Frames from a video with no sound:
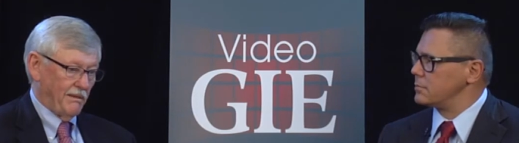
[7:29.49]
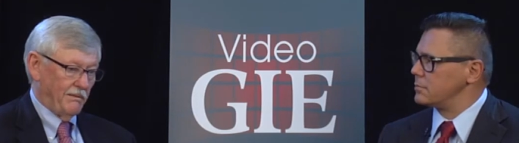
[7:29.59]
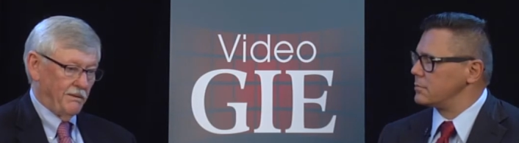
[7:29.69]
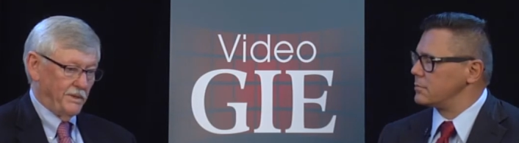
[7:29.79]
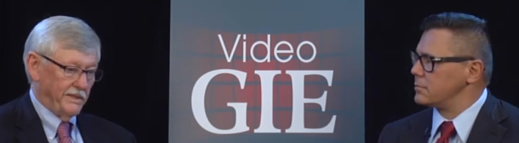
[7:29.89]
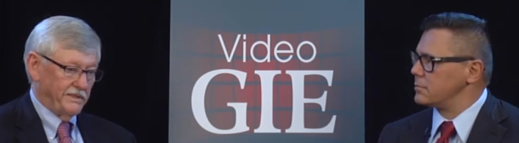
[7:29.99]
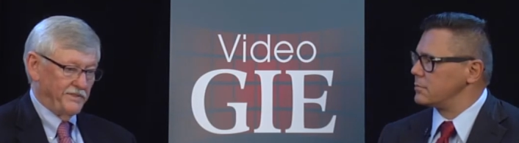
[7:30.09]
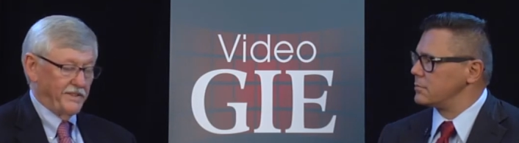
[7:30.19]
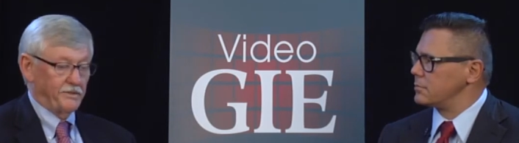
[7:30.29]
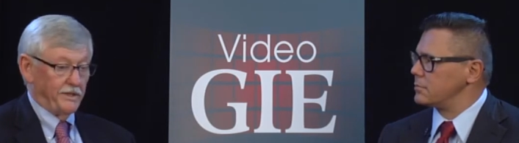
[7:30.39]
Speaker 1: when
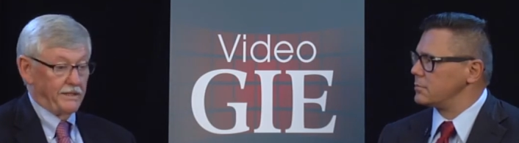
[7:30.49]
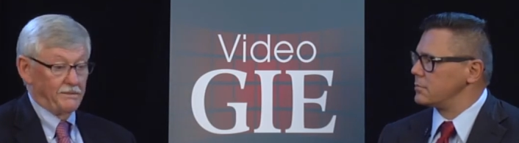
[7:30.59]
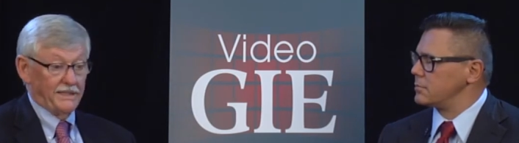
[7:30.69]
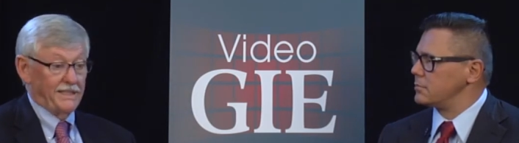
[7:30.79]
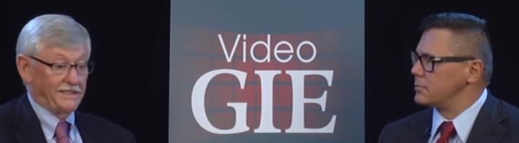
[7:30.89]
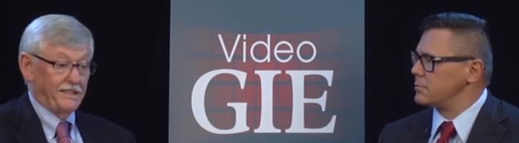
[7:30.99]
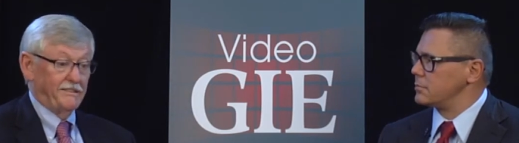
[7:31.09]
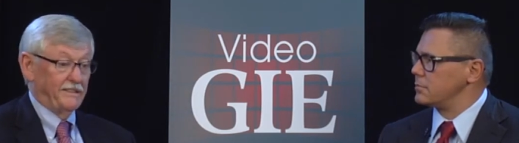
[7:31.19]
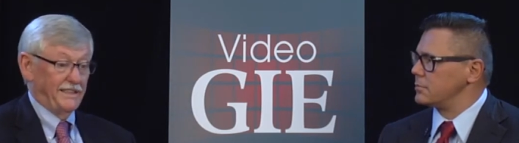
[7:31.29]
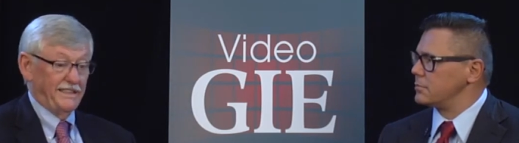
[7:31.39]
sphincterotomy got
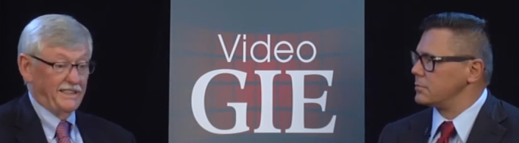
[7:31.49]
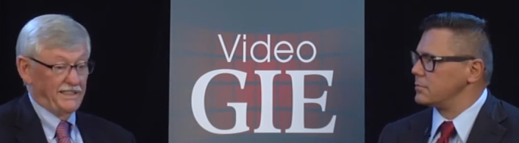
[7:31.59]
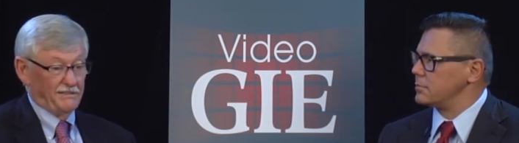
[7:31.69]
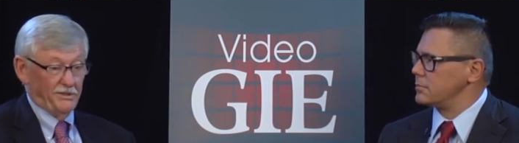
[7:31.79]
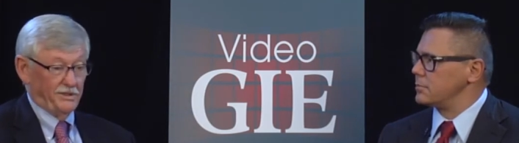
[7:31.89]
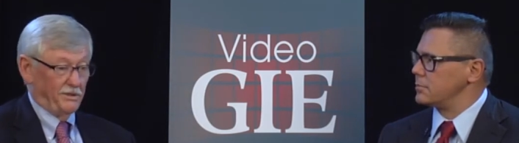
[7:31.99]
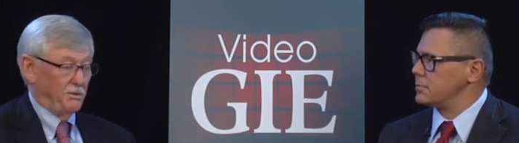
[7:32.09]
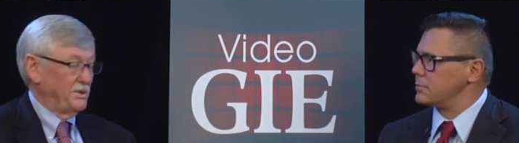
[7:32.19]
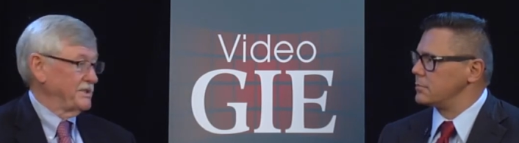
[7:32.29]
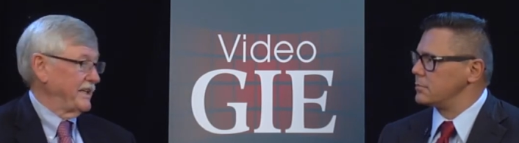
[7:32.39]
started. I did it for the
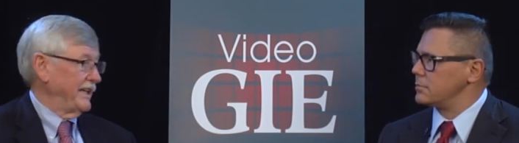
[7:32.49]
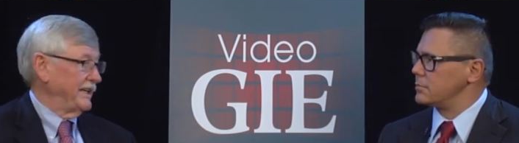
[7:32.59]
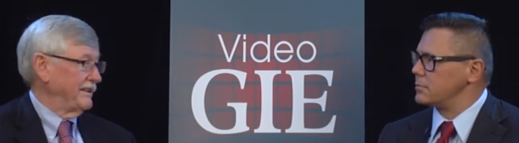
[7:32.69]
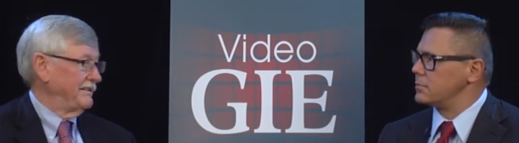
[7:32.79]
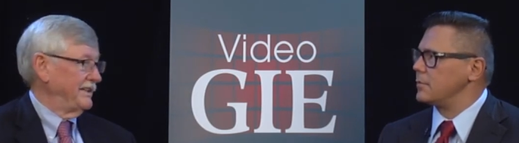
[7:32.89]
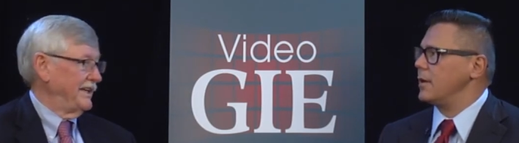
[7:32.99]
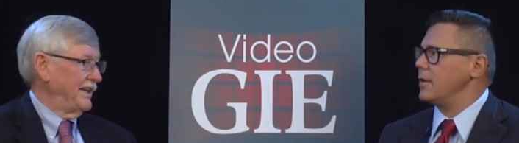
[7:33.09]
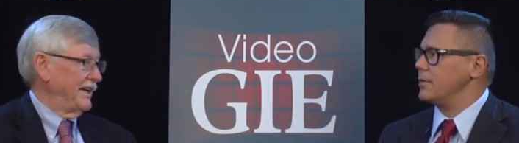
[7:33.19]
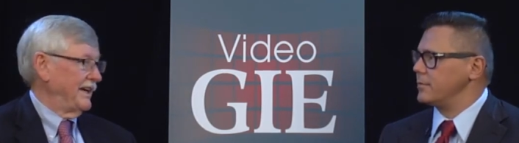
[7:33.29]
whole state. Wow.